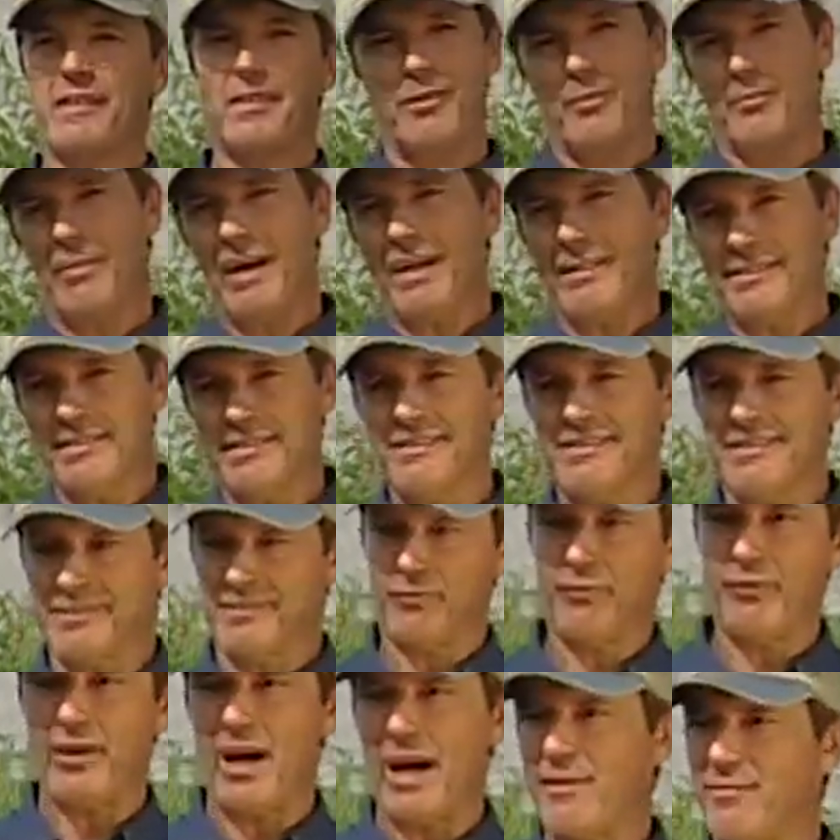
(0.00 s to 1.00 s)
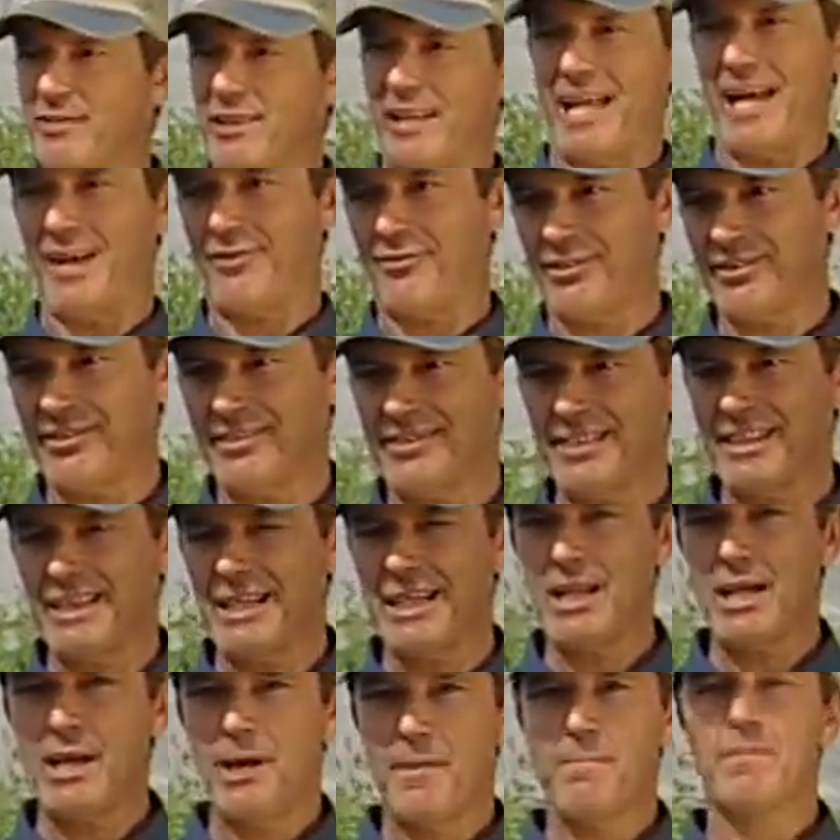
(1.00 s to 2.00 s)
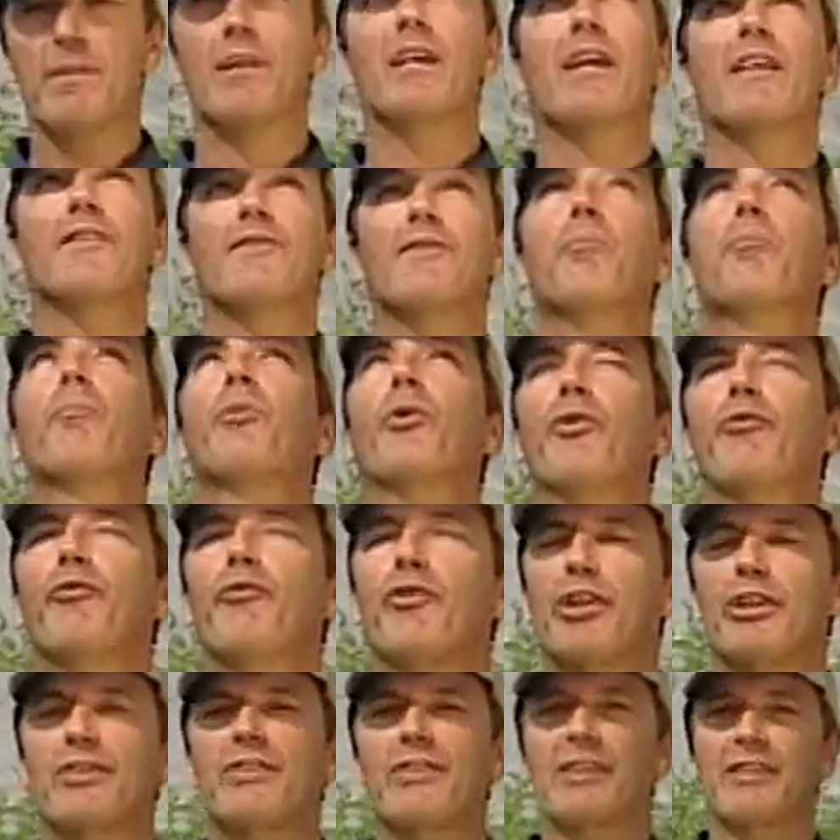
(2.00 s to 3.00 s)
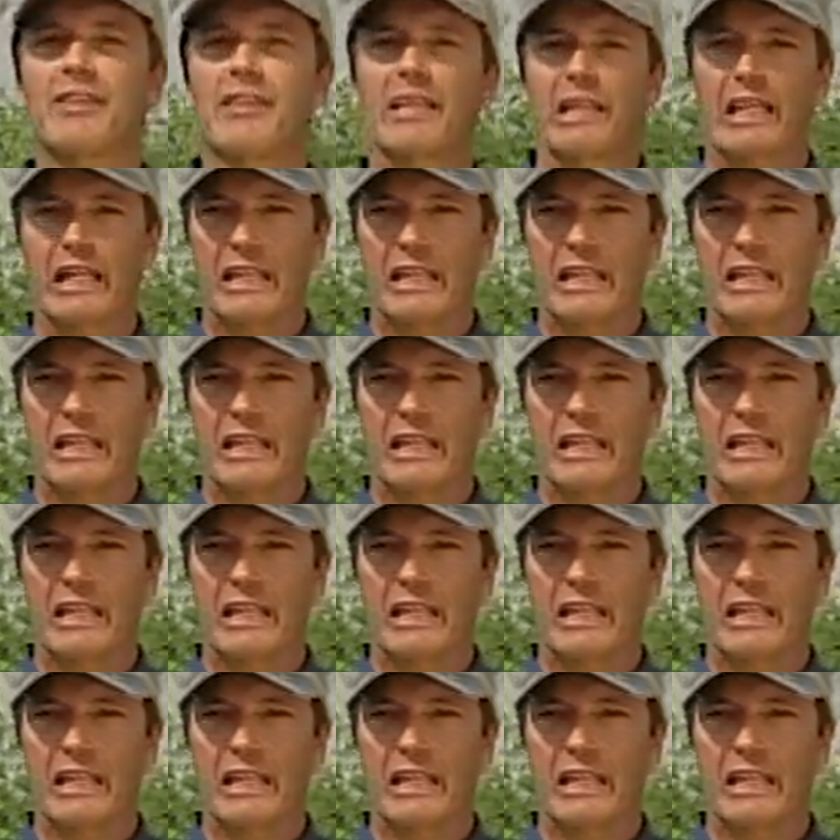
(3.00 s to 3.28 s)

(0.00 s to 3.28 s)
about 5'11", it's a perfect